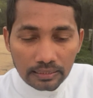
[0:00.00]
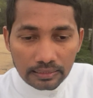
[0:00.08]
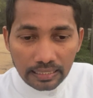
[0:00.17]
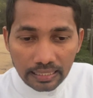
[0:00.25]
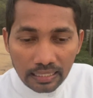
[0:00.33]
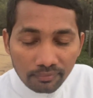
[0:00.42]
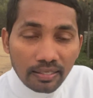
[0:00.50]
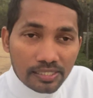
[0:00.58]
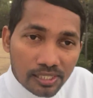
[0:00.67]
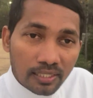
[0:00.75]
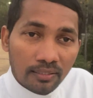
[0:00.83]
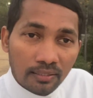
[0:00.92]
The
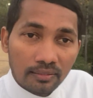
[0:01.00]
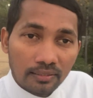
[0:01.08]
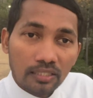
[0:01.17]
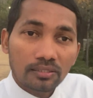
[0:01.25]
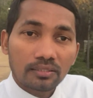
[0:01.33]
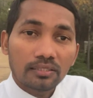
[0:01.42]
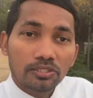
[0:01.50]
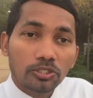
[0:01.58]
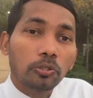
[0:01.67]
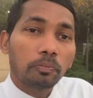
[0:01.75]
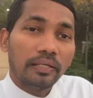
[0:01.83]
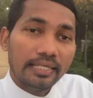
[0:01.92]
conversion that
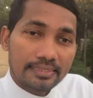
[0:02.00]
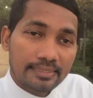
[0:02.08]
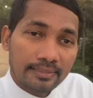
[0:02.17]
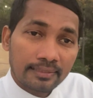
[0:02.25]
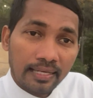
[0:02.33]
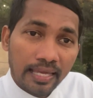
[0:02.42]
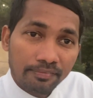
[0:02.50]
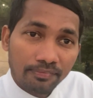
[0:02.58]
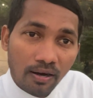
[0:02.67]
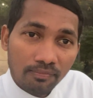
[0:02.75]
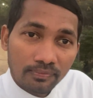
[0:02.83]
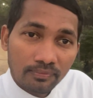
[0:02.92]
took place in the life
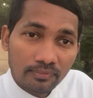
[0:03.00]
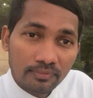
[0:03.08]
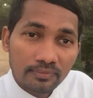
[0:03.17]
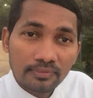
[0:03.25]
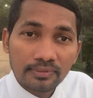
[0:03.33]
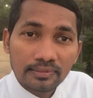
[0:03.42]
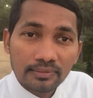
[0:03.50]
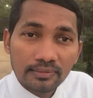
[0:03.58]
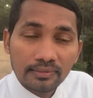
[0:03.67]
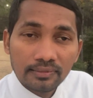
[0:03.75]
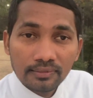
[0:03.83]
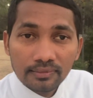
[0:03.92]
of
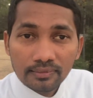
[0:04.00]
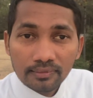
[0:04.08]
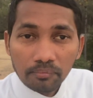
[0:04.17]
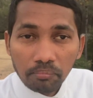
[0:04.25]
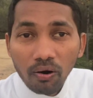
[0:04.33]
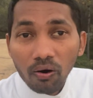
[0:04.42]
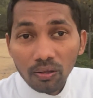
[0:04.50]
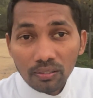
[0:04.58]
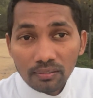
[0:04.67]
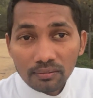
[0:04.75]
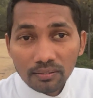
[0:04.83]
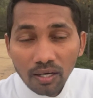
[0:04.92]
Paul.
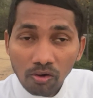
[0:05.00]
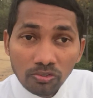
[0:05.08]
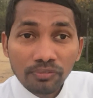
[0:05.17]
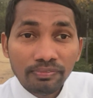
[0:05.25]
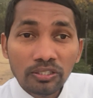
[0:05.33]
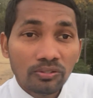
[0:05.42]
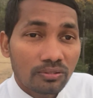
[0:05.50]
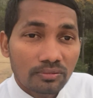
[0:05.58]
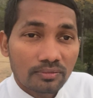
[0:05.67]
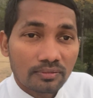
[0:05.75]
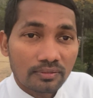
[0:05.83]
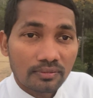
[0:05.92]
How do we know
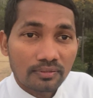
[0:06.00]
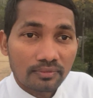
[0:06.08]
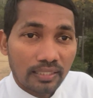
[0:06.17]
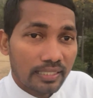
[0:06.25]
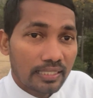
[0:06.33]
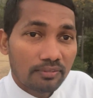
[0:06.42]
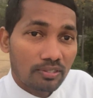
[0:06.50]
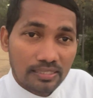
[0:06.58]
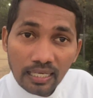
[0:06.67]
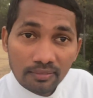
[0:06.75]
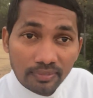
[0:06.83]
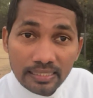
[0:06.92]
that he was
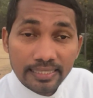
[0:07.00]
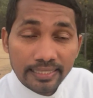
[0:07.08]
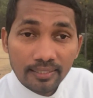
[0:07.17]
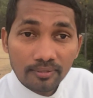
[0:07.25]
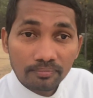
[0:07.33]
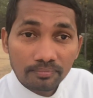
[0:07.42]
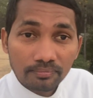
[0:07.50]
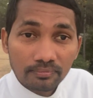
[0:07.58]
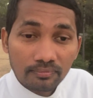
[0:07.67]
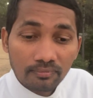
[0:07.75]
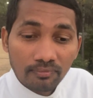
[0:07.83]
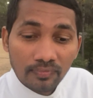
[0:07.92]
converted?
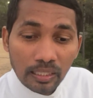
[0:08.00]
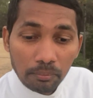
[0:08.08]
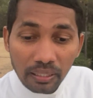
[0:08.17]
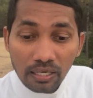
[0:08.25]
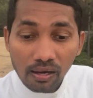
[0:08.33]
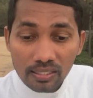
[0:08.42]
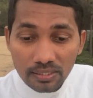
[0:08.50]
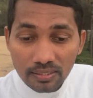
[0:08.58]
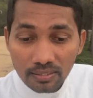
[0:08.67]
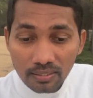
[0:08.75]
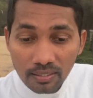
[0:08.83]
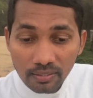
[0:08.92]
Because
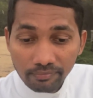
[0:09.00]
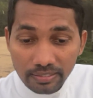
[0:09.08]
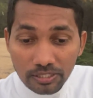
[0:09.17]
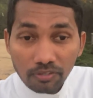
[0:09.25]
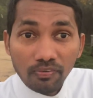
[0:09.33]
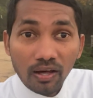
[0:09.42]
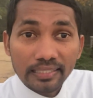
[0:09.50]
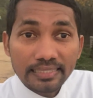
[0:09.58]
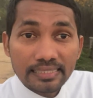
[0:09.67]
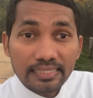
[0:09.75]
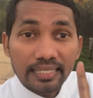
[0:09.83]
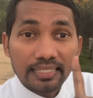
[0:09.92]
first of all, he
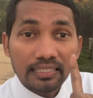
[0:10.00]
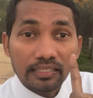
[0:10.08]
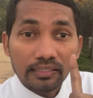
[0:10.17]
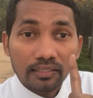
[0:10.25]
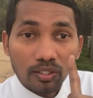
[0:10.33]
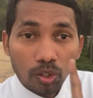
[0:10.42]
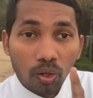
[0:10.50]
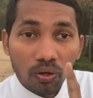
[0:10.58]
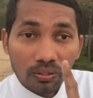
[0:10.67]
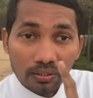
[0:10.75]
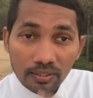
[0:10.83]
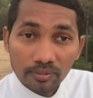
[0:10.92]
said,
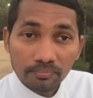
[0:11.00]
"Lord."